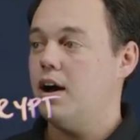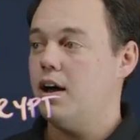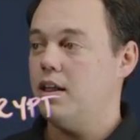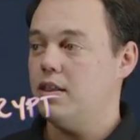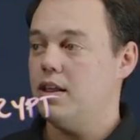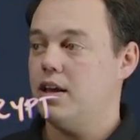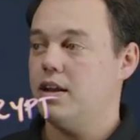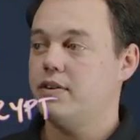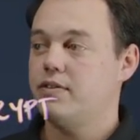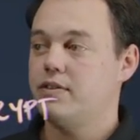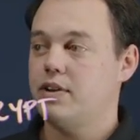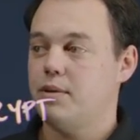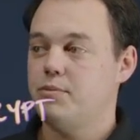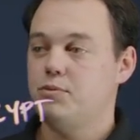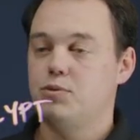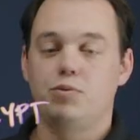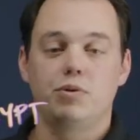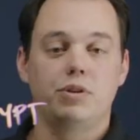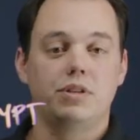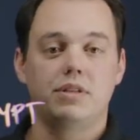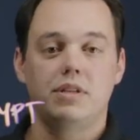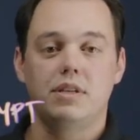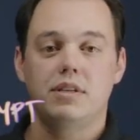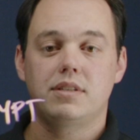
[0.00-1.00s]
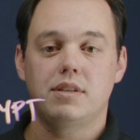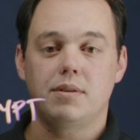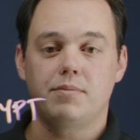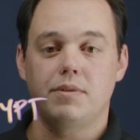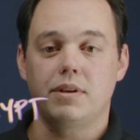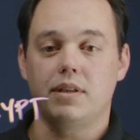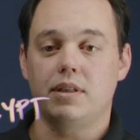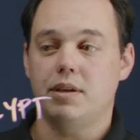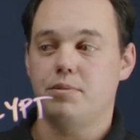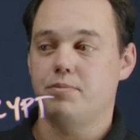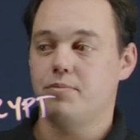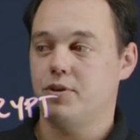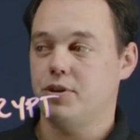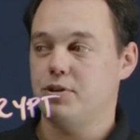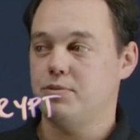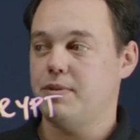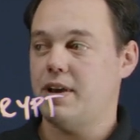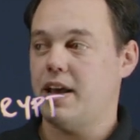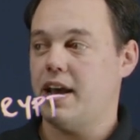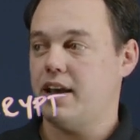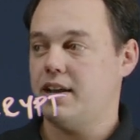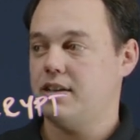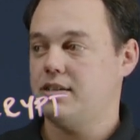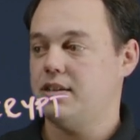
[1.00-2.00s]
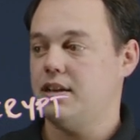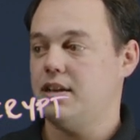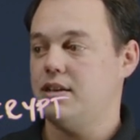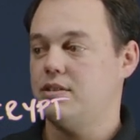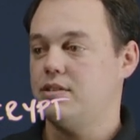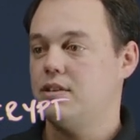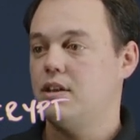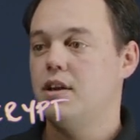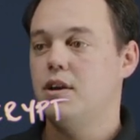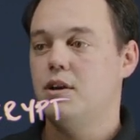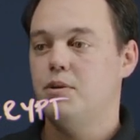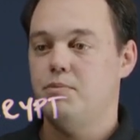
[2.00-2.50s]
a lot of times we see something like Prisma Access